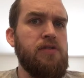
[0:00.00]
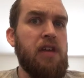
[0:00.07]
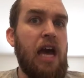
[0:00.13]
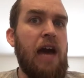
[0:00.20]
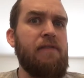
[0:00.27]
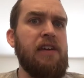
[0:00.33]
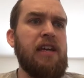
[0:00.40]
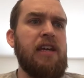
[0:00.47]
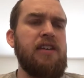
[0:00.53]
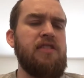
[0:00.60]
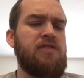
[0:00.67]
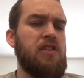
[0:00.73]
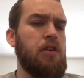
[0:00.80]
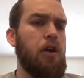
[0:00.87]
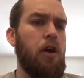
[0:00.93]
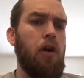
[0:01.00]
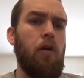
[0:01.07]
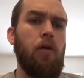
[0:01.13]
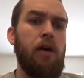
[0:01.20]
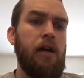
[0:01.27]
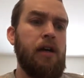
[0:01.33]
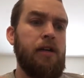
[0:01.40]
is having his,
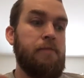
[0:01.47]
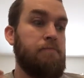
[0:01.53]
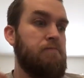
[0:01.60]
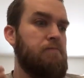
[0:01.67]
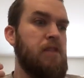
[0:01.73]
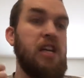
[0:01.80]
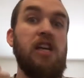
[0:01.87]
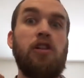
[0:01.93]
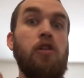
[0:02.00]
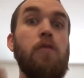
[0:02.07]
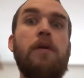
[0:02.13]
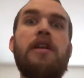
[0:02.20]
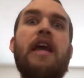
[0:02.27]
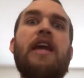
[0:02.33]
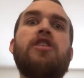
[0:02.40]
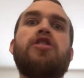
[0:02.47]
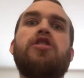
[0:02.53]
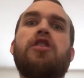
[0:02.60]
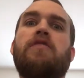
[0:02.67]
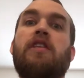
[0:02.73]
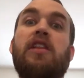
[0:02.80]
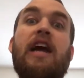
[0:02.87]

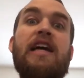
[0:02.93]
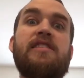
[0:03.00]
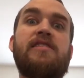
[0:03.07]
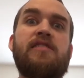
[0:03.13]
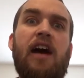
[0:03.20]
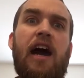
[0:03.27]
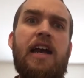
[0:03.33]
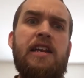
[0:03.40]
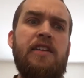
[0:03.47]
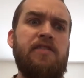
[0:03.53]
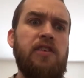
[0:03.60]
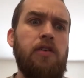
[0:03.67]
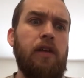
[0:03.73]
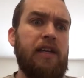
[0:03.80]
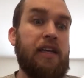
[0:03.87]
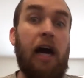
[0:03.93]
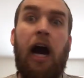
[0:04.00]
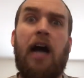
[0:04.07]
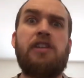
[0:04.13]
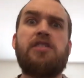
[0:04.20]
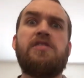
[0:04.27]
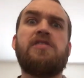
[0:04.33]
illumination of the light side, and his,
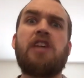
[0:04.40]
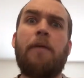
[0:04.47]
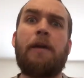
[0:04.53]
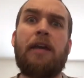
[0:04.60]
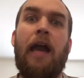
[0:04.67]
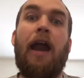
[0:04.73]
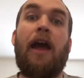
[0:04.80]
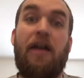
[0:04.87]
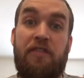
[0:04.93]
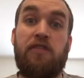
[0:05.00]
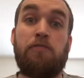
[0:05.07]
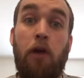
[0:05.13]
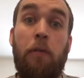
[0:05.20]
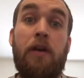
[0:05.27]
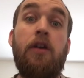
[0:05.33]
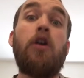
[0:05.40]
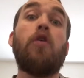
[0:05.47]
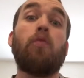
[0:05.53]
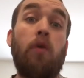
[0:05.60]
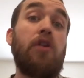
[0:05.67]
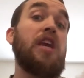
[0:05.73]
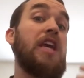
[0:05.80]
conscience coming out at this moment,
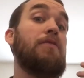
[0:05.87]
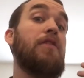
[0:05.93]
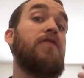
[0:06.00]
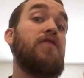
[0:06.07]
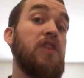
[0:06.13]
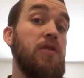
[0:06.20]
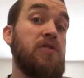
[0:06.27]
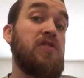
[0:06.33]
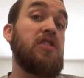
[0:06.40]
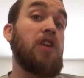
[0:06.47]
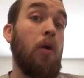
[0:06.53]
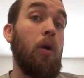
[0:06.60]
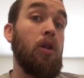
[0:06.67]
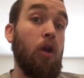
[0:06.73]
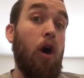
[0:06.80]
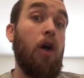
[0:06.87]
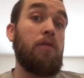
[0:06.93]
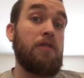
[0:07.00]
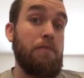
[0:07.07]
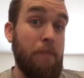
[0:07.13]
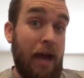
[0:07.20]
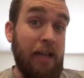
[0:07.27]
where he refuses to go along
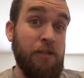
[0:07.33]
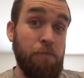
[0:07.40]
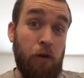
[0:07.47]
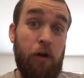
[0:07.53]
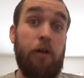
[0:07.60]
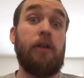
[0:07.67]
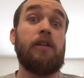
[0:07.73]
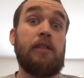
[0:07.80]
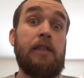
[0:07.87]
with mass murder.